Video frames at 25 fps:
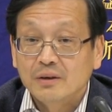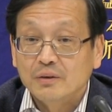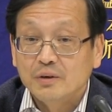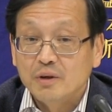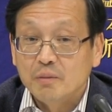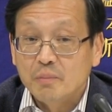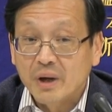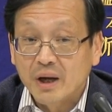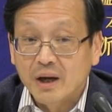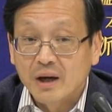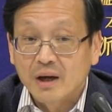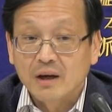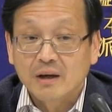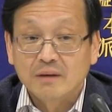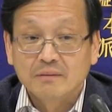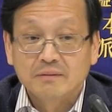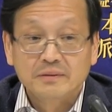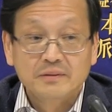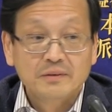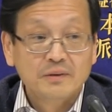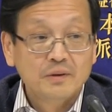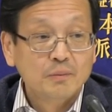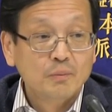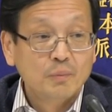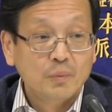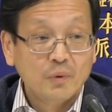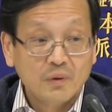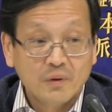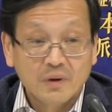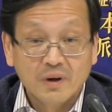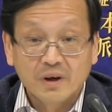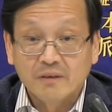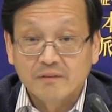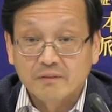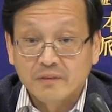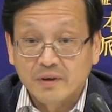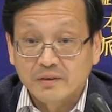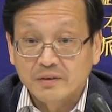We may have
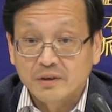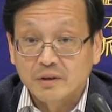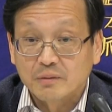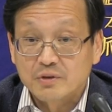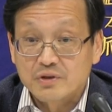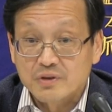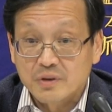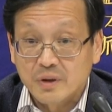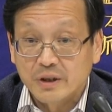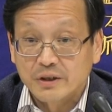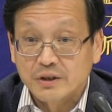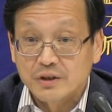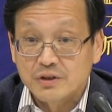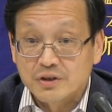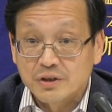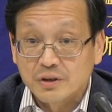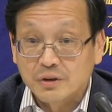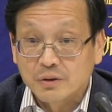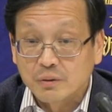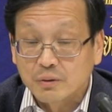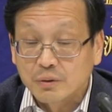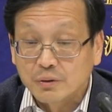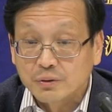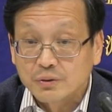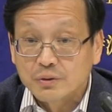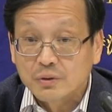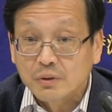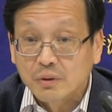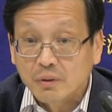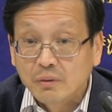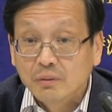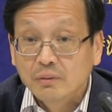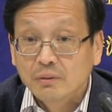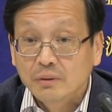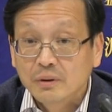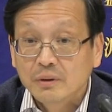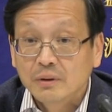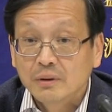more effective strategy to
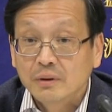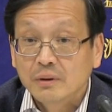control.